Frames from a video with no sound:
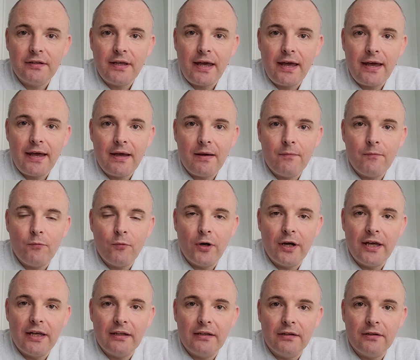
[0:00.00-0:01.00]

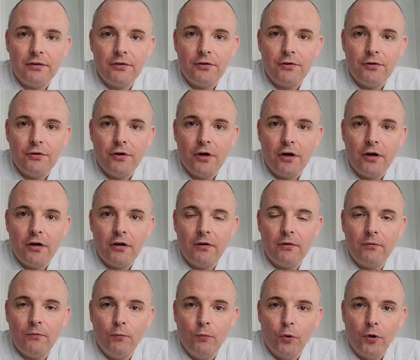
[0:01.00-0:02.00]
when you are
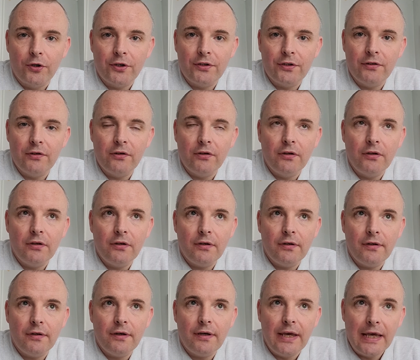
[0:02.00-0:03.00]
working
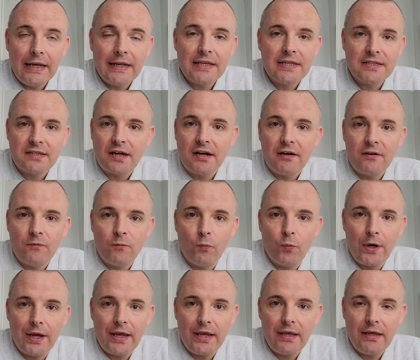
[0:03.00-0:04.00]
in a certain
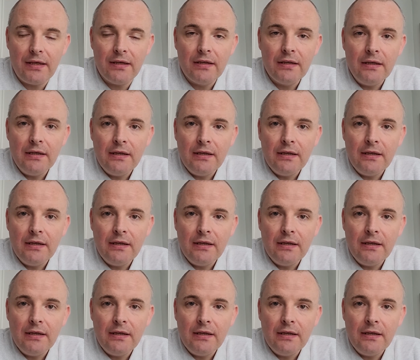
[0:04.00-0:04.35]
way